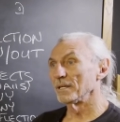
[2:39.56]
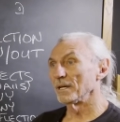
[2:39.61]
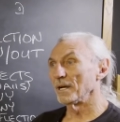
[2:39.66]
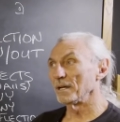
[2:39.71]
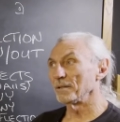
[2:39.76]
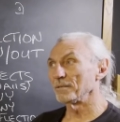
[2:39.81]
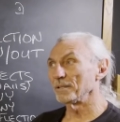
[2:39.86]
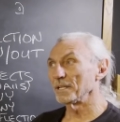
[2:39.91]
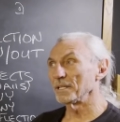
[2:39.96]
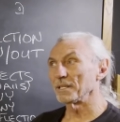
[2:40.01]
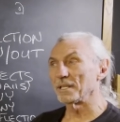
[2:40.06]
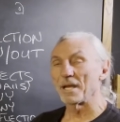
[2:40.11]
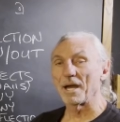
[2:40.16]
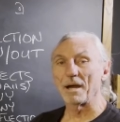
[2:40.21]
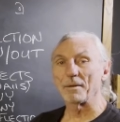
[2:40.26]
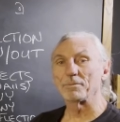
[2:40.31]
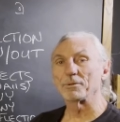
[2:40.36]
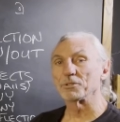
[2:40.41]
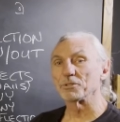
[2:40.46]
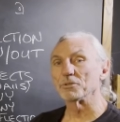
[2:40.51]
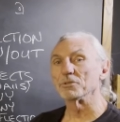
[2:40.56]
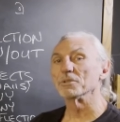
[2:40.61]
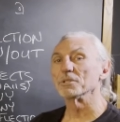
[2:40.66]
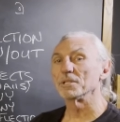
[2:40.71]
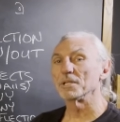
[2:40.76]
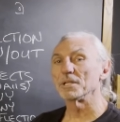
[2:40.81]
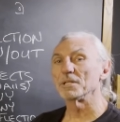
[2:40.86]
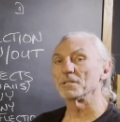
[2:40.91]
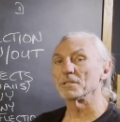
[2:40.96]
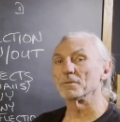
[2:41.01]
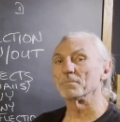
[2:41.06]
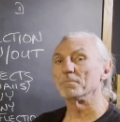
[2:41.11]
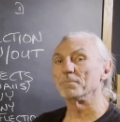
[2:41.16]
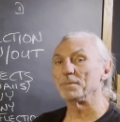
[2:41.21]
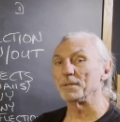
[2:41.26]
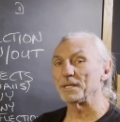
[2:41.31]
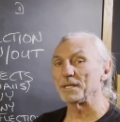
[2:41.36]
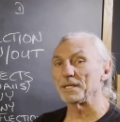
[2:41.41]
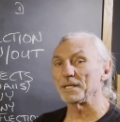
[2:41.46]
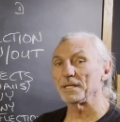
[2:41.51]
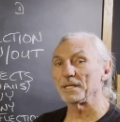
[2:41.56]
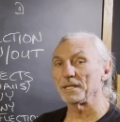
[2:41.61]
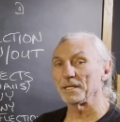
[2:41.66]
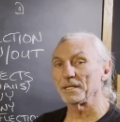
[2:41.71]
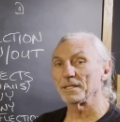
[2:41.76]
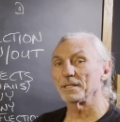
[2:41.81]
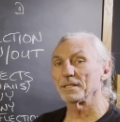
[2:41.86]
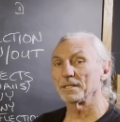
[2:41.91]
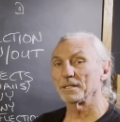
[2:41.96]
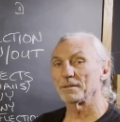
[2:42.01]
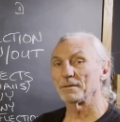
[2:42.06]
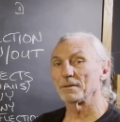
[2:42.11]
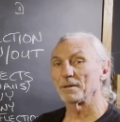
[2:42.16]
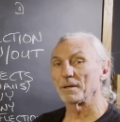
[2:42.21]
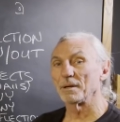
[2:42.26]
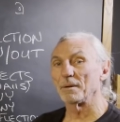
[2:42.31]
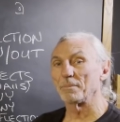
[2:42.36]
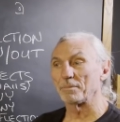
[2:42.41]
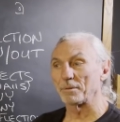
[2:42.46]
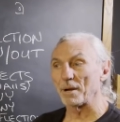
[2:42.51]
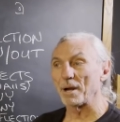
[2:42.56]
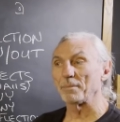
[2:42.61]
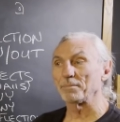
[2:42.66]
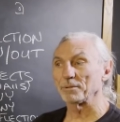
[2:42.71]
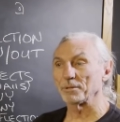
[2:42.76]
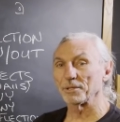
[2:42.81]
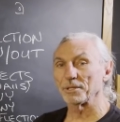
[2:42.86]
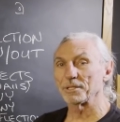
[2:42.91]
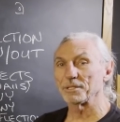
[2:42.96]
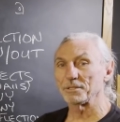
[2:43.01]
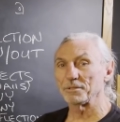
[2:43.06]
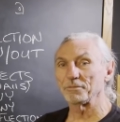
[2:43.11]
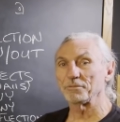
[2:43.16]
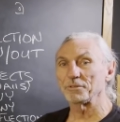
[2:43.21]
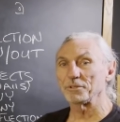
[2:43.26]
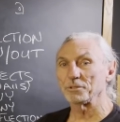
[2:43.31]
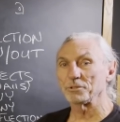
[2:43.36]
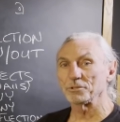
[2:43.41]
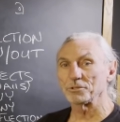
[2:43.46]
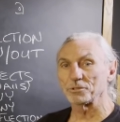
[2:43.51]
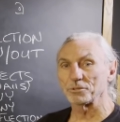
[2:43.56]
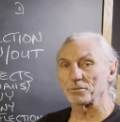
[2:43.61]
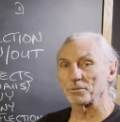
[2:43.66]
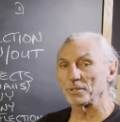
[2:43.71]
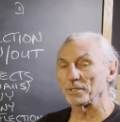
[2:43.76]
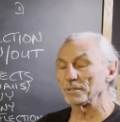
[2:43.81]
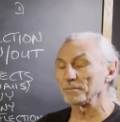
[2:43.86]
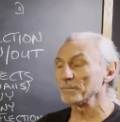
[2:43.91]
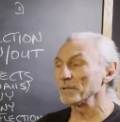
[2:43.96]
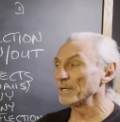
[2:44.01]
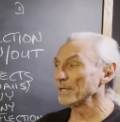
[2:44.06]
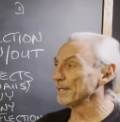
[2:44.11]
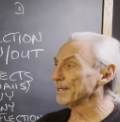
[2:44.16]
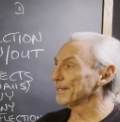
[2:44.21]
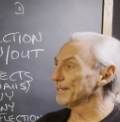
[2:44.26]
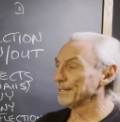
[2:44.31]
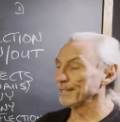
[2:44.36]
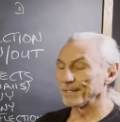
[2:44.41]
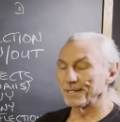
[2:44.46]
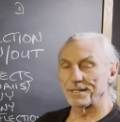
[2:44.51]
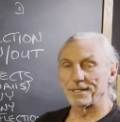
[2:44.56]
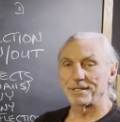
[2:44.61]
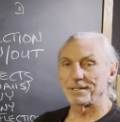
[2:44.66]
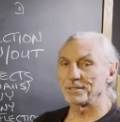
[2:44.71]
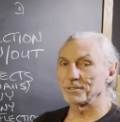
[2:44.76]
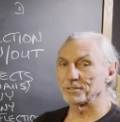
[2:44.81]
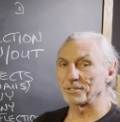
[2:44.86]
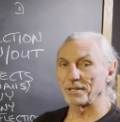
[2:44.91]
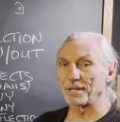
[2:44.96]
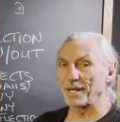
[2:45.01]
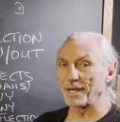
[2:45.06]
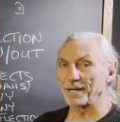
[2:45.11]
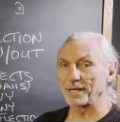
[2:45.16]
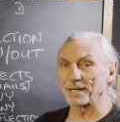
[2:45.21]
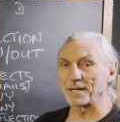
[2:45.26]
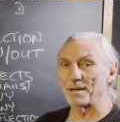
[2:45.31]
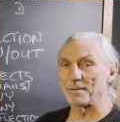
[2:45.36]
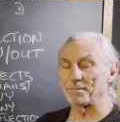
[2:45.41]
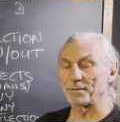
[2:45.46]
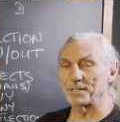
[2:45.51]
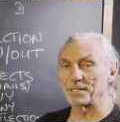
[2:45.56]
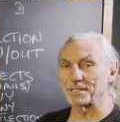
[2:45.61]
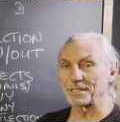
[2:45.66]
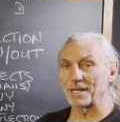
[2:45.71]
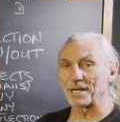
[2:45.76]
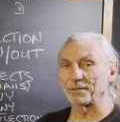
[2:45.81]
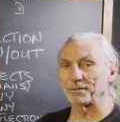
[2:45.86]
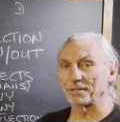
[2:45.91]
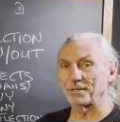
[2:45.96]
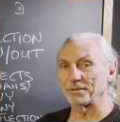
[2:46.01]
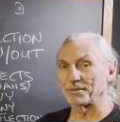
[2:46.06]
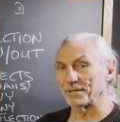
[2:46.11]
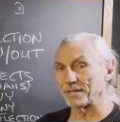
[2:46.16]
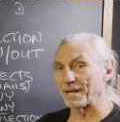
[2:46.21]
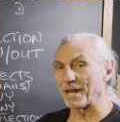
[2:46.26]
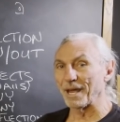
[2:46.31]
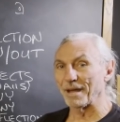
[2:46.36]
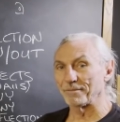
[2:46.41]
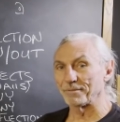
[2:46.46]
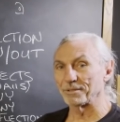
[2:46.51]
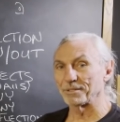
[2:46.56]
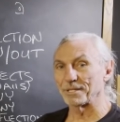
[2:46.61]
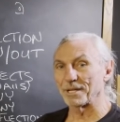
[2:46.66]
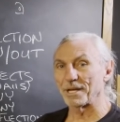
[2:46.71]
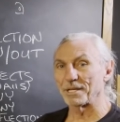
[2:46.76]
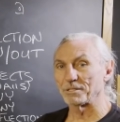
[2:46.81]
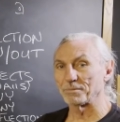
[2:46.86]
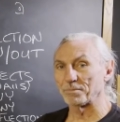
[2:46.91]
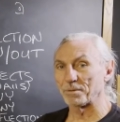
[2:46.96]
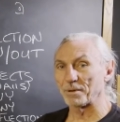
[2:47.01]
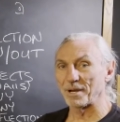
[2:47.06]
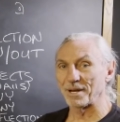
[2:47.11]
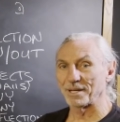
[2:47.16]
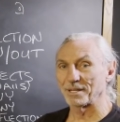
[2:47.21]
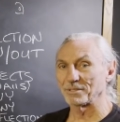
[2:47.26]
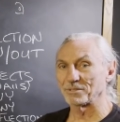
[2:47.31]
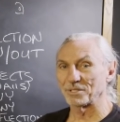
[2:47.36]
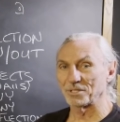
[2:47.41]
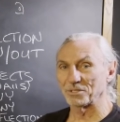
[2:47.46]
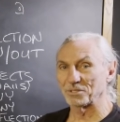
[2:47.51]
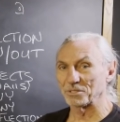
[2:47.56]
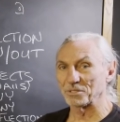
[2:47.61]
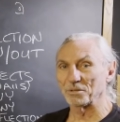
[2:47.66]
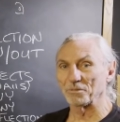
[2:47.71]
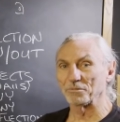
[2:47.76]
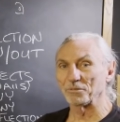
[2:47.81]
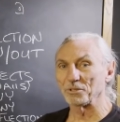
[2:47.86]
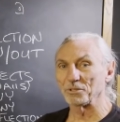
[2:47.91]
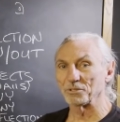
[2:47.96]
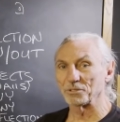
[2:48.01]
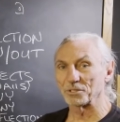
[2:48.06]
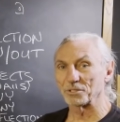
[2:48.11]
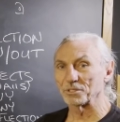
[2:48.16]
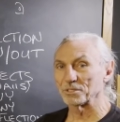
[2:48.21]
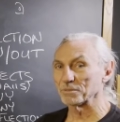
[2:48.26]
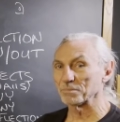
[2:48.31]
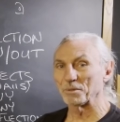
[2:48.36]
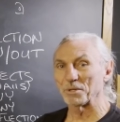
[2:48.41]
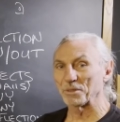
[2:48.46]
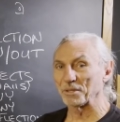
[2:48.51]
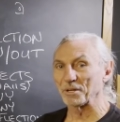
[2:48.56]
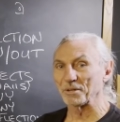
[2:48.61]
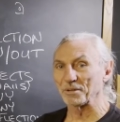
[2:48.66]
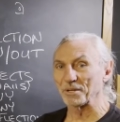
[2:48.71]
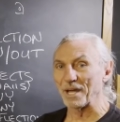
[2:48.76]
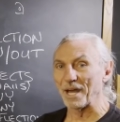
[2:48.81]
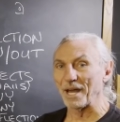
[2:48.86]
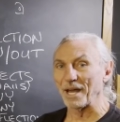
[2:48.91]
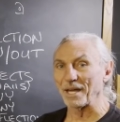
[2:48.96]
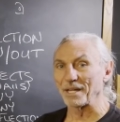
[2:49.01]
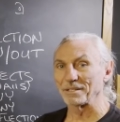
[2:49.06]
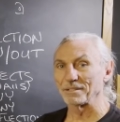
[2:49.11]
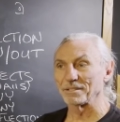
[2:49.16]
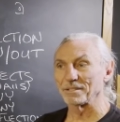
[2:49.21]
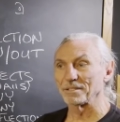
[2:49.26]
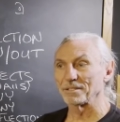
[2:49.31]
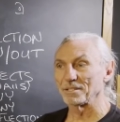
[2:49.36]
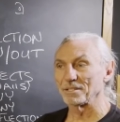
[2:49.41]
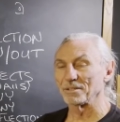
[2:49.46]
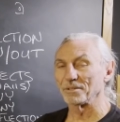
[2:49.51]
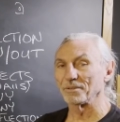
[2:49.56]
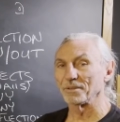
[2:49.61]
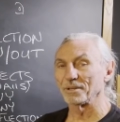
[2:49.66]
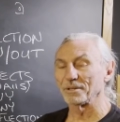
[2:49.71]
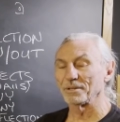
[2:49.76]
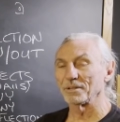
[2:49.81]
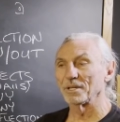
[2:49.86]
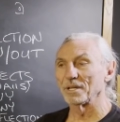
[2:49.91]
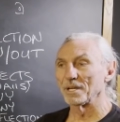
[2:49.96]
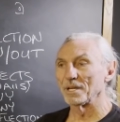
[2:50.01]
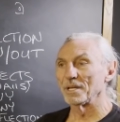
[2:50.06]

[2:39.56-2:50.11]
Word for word: I think, the opportunity to be in a, a properly diffused room. There's a lot of companies out there that advertise products as diffusers, but they're not. You know, they're,